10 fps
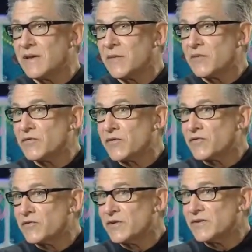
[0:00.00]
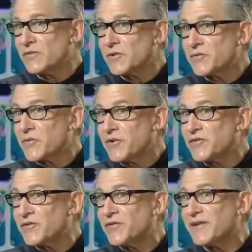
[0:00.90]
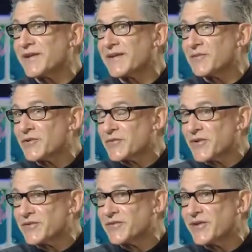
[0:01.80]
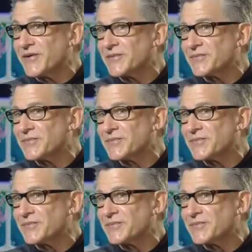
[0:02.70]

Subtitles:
And we sort of see which ones stick and which ones don't.